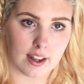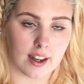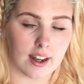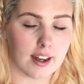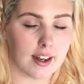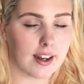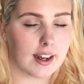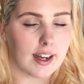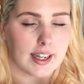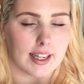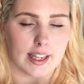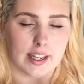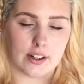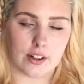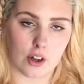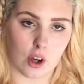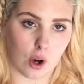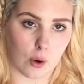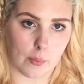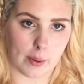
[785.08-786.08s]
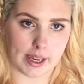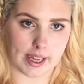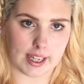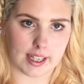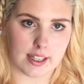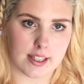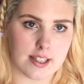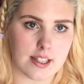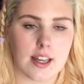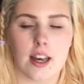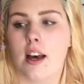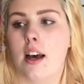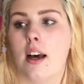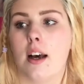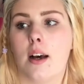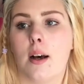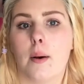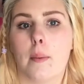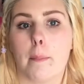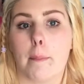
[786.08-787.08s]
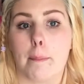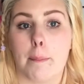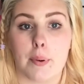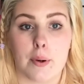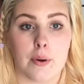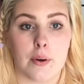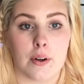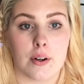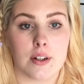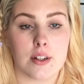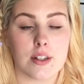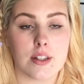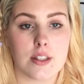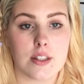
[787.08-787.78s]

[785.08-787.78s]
I cannot wait. But